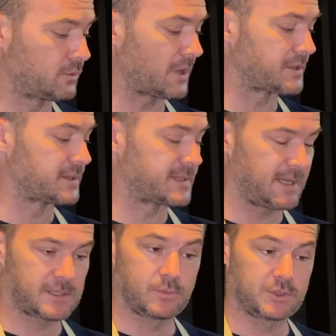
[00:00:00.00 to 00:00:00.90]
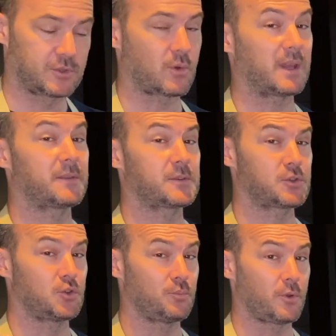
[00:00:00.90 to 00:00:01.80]
2006, which drank
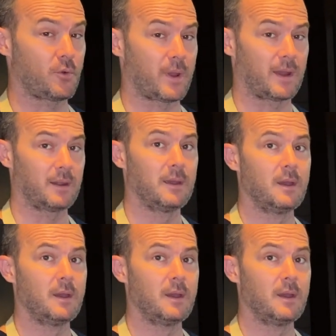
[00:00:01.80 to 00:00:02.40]
super well.